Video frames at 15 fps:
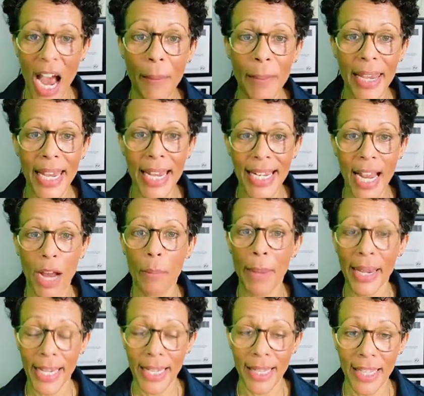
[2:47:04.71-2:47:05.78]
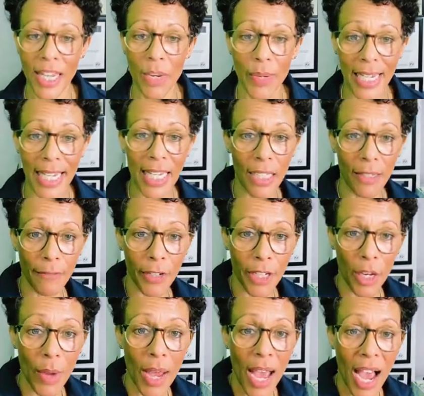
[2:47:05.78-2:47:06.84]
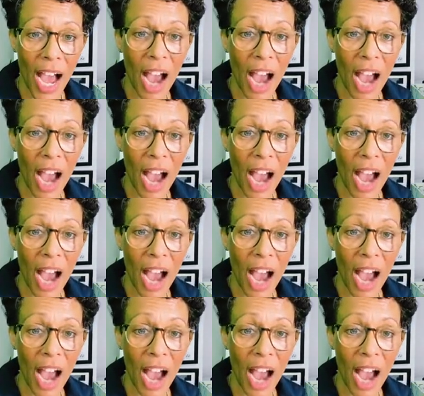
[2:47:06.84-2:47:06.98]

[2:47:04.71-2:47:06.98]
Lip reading: I'm here now making theory easy for you.